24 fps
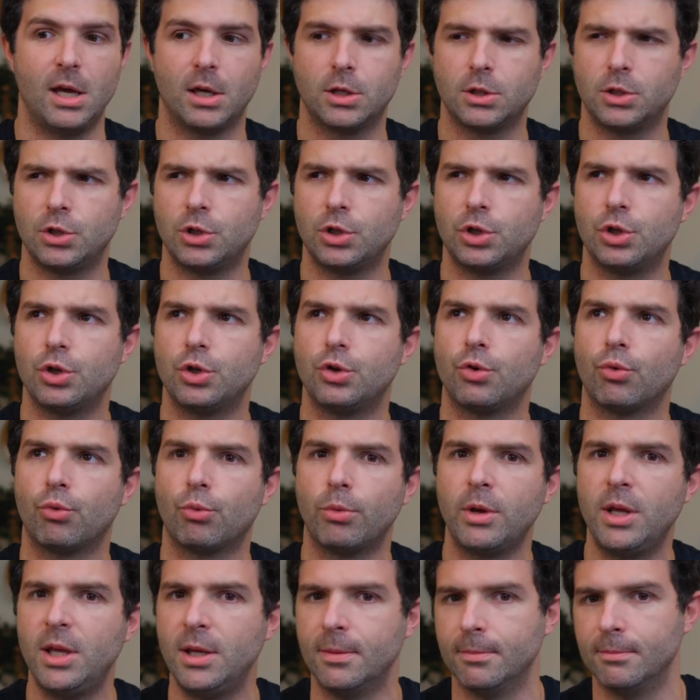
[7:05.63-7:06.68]

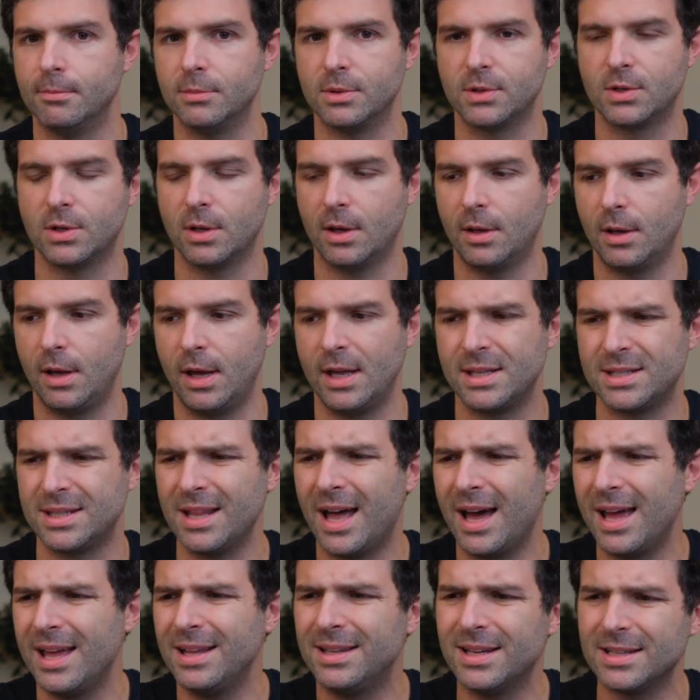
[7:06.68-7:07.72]
extremes. It
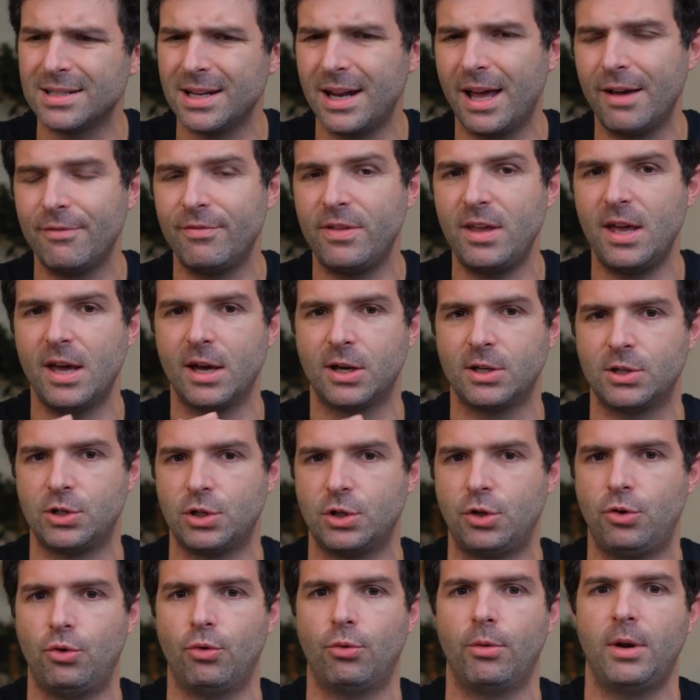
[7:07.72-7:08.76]
doesn't have the
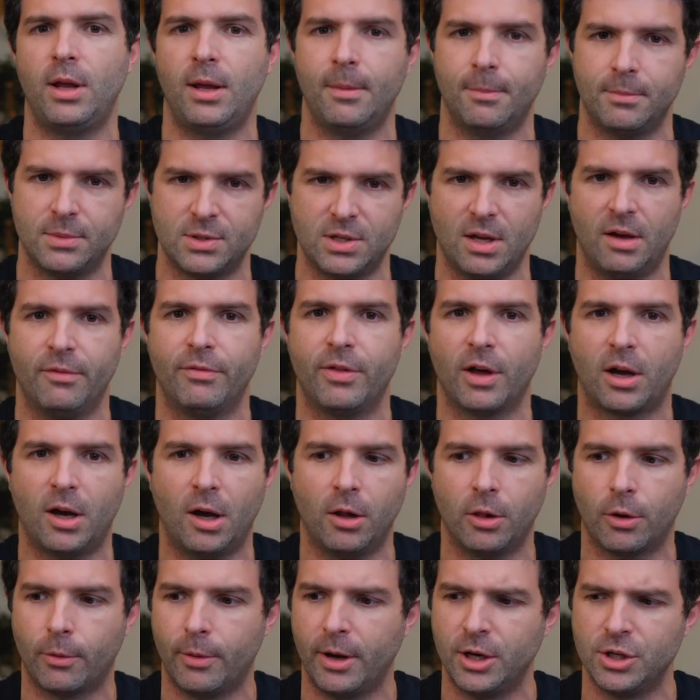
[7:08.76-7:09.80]
extremes of the
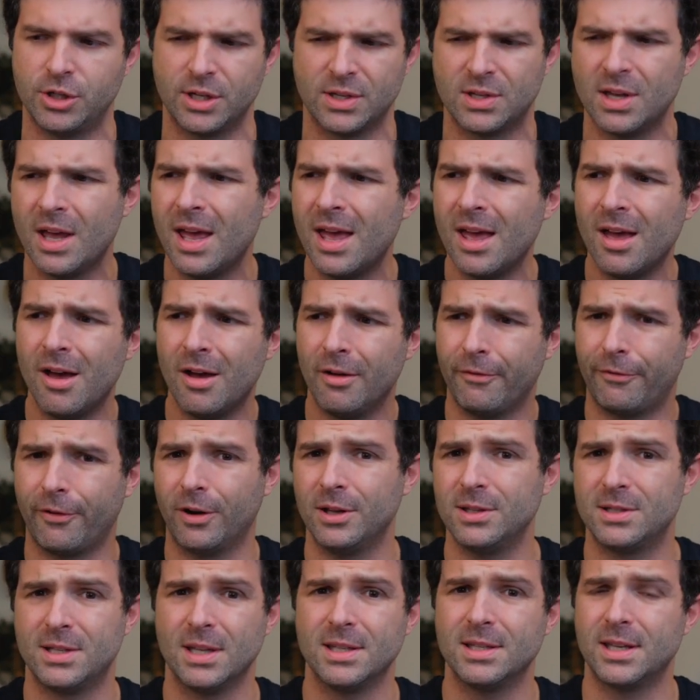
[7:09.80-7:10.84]
color ranges. For
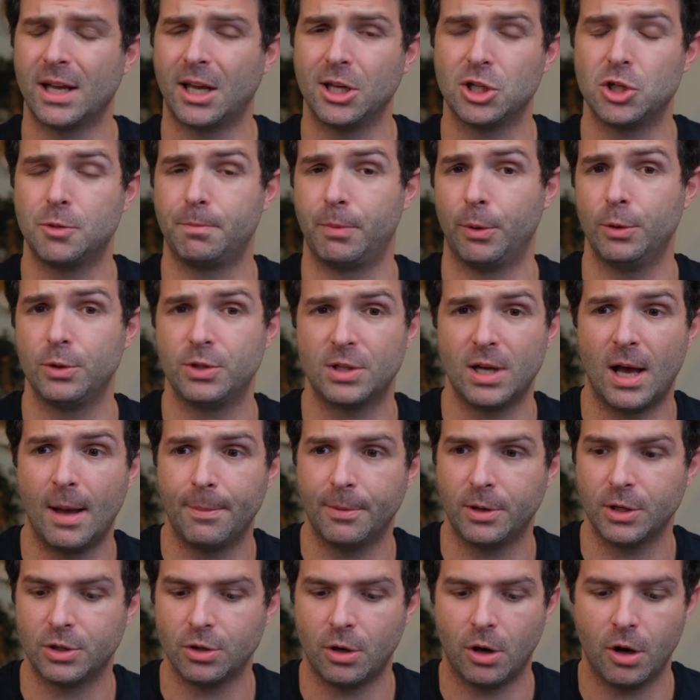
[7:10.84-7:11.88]
instance, like a spruce
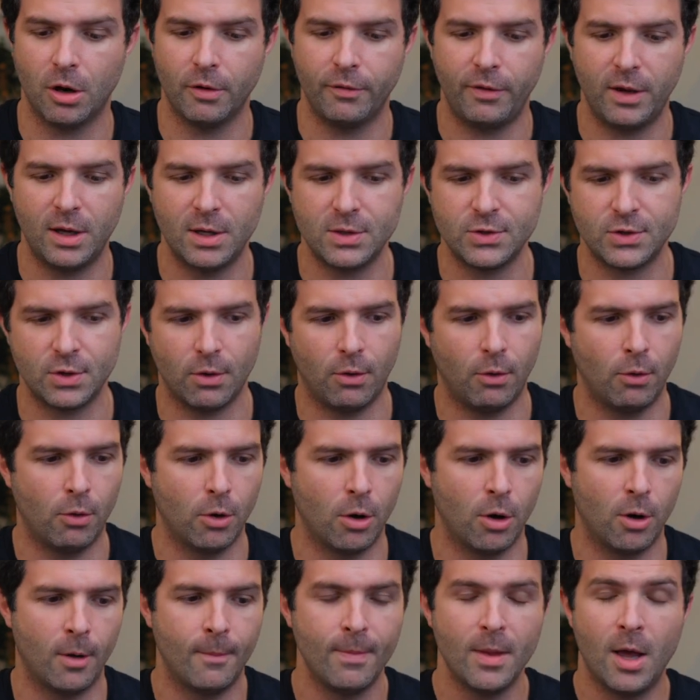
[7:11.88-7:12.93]
top guitar of his,
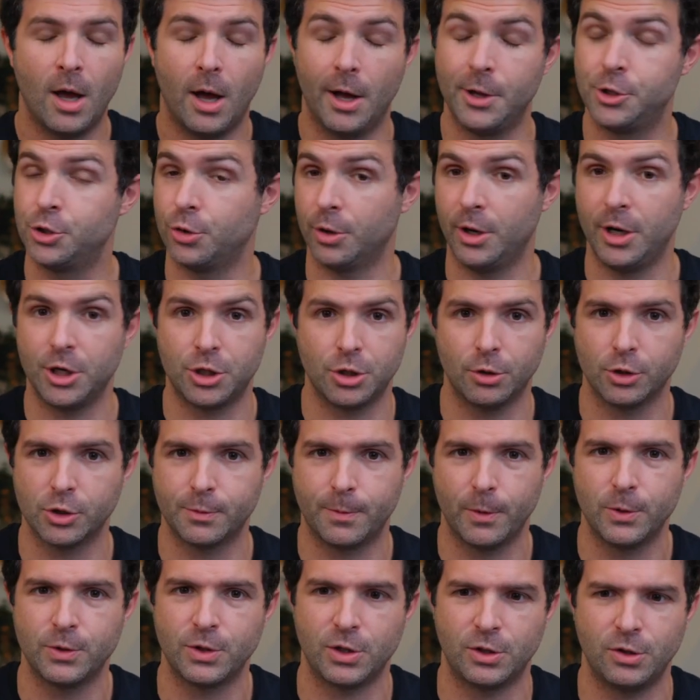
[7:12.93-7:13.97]
or a traditional
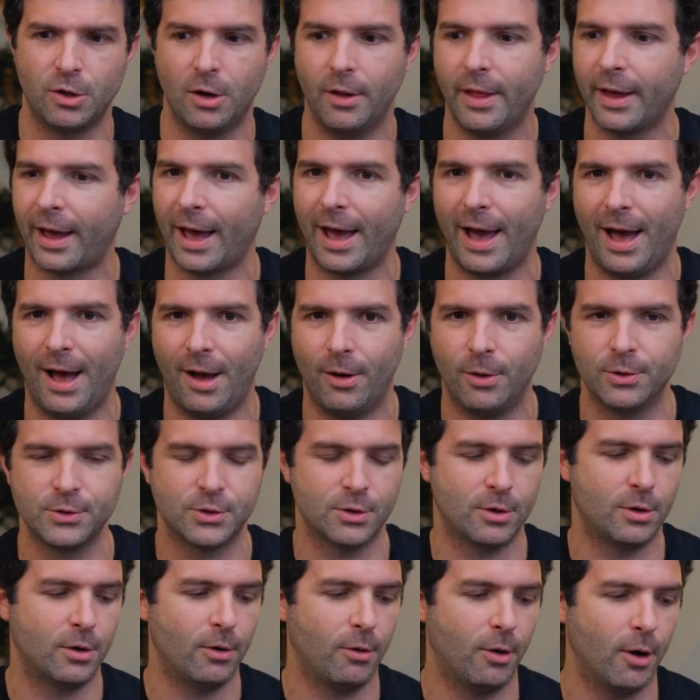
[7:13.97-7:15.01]
spruce guitar like a
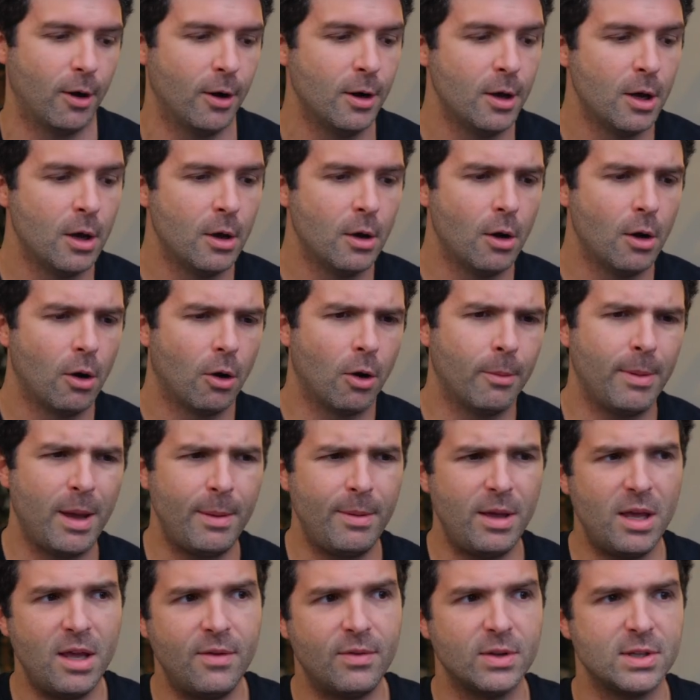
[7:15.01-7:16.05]
Hauser, or
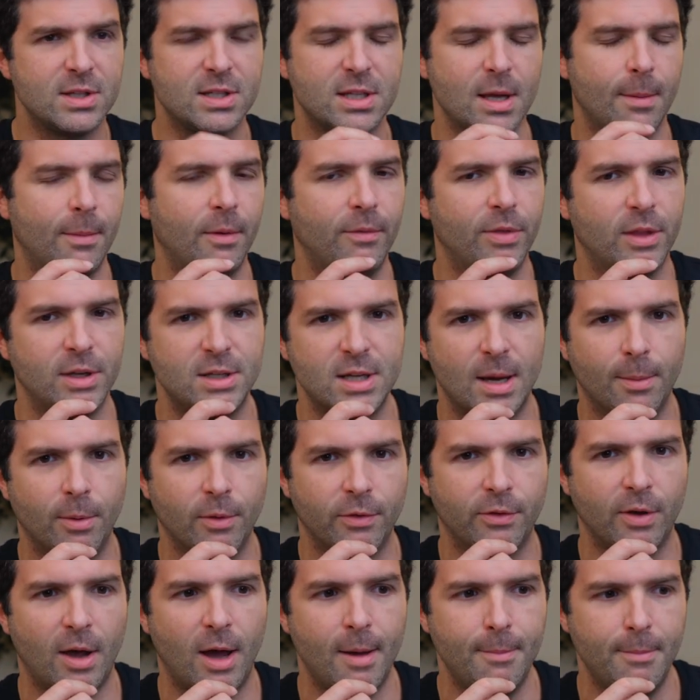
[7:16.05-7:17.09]
maybe even some of the double
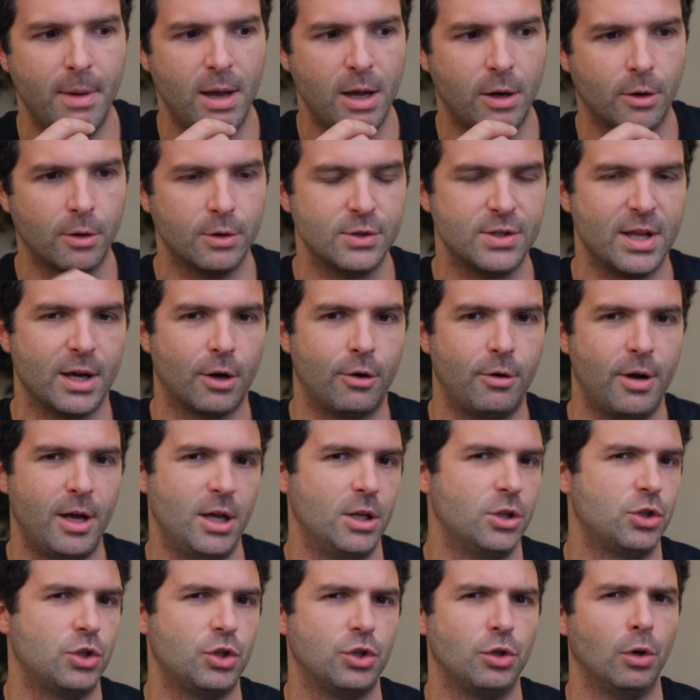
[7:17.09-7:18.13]
top makers that
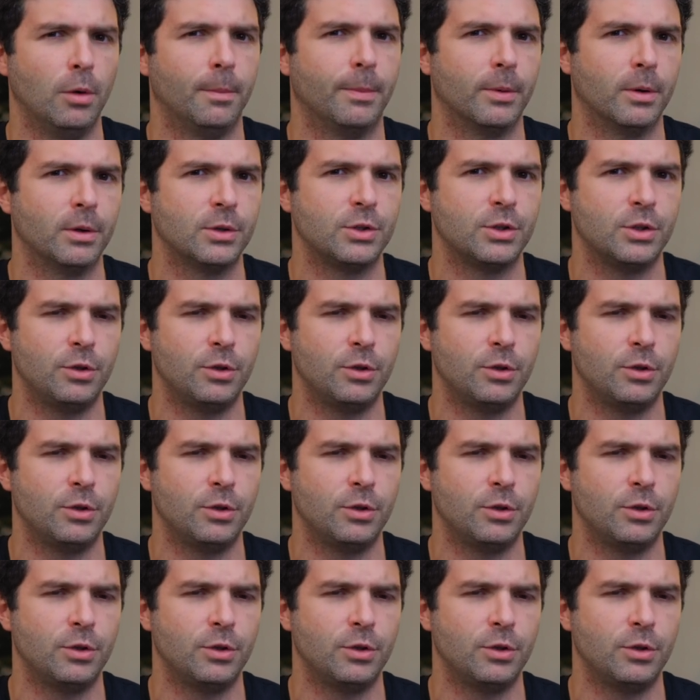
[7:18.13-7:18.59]
create super